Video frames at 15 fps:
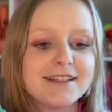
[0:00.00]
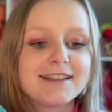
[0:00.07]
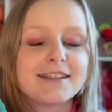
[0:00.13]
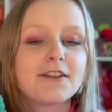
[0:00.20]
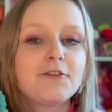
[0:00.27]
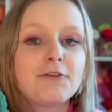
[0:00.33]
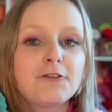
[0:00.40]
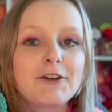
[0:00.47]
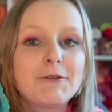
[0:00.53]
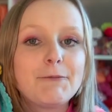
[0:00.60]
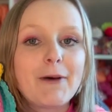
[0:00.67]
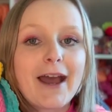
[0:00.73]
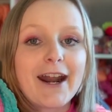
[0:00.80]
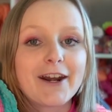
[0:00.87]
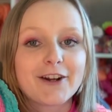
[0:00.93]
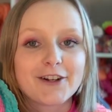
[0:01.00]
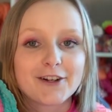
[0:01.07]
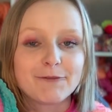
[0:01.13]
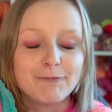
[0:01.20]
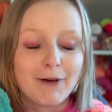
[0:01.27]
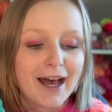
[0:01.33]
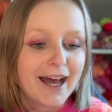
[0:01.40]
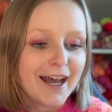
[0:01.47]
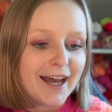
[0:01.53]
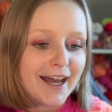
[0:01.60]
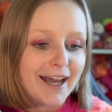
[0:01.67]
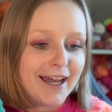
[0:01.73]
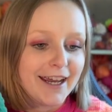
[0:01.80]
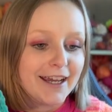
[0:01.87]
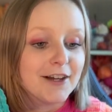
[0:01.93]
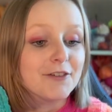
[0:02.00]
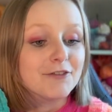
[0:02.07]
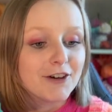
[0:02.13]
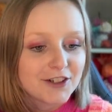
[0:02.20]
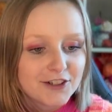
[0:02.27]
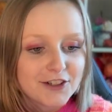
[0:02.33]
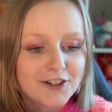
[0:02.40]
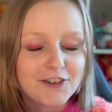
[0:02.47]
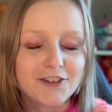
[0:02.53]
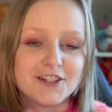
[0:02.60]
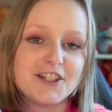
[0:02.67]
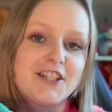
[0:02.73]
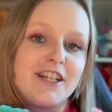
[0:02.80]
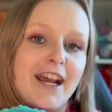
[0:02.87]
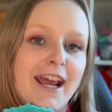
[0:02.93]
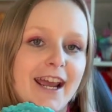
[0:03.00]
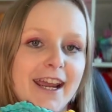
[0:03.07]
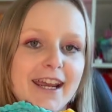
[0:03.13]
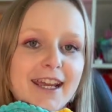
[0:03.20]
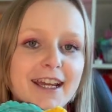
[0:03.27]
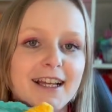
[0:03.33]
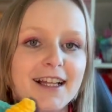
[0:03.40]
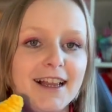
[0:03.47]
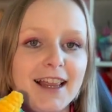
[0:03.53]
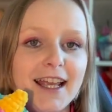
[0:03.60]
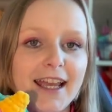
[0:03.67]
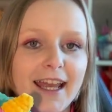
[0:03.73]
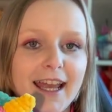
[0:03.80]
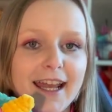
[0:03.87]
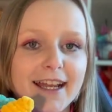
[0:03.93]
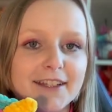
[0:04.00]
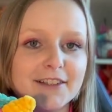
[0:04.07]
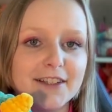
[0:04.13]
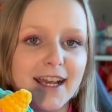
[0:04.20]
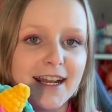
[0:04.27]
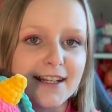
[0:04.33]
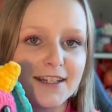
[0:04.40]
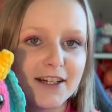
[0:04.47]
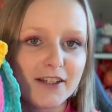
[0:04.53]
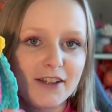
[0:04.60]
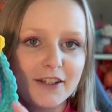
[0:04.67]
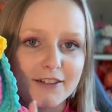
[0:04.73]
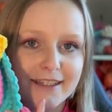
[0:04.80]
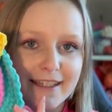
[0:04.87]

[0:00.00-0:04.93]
This is a free pattern by Wonder Crochet, and you can download